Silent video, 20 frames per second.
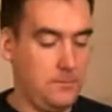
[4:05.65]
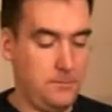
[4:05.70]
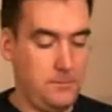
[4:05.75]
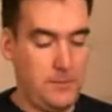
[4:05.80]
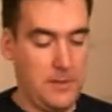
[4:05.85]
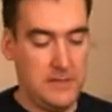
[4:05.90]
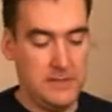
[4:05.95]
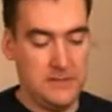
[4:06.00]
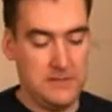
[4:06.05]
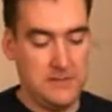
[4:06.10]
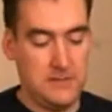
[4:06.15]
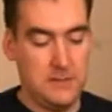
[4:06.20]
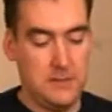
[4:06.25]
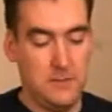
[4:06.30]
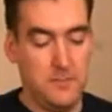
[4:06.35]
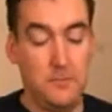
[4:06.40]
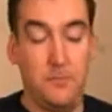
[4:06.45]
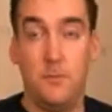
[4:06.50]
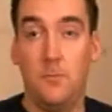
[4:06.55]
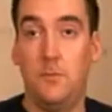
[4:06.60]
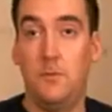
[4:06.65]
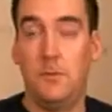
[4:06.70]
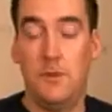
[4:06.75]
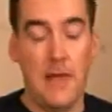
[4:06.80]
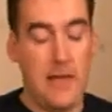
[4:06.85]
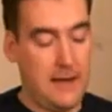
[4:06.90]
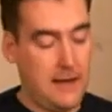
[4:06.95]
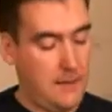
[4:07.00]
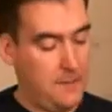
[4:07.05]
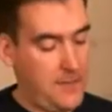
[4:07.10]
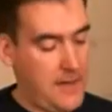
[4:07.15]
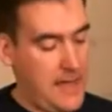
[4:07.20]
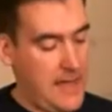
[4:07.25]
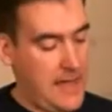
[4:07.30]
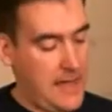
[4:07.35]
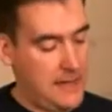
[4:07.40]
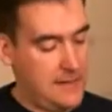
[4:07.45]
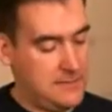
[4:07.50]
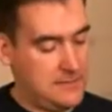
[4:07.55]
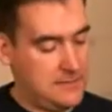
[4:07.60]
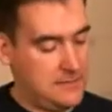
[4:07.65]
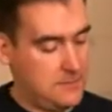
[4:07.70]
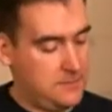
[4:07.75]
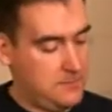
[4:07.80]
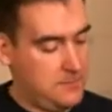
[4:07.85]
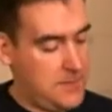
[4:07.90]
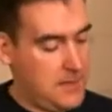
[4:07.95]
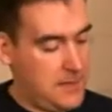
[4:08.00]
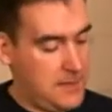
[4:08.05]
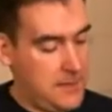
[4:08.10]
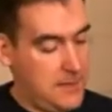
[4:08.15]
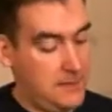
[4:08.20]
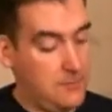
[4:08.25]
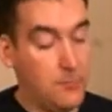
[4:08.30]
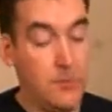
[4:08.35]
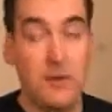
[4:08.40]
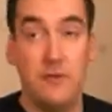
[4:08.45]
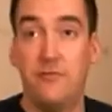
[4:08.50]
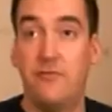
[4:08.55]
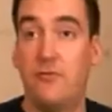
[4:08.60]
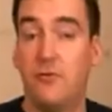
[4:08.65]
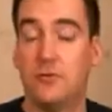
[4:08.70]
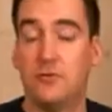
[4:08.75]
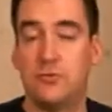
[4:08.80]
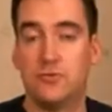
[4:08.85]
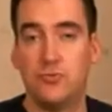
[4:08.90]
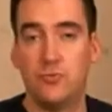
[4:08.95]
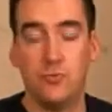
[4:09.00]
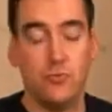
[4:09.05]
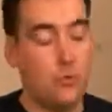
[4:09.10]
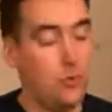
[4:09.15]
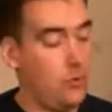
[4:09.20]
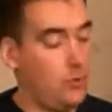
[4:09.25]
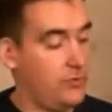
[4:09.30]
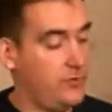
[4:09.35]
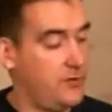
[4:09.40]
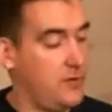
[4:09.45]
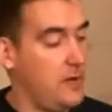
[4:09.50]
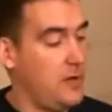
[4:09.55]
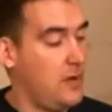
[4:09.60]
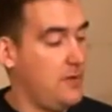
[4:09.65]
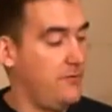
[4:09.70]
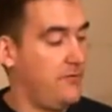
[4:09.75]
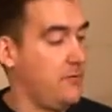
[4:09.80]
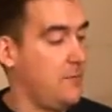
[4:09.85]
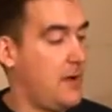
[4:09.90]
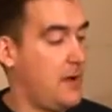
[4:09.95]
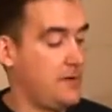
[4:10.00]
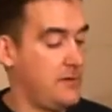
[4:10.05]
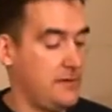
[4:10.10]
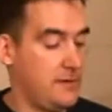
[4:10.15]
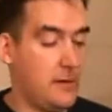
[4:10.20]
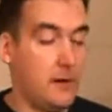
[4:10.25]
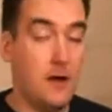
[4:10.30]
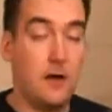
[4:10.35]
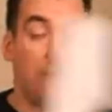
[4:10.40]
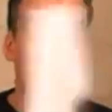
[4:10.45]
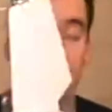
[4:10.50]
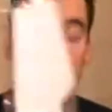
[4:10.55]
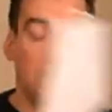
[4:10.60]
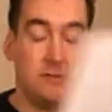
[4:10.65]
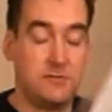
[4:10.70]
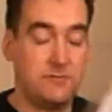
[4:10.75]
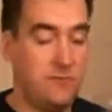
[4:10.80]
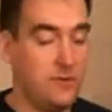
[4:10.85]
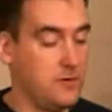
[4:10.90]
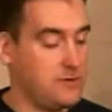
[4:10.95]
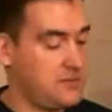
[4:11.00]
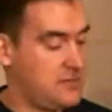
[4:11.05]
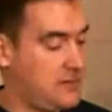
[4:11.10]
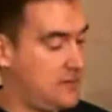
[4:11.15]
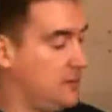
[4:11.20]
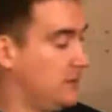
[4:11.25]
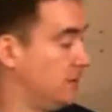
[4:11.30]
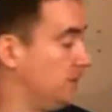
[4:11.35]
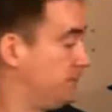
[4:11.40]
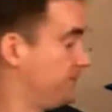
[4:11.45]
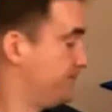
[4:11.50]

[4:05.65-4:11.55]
plugs to line up, and some reinforced screw holes for mounting that off. Looks very secure.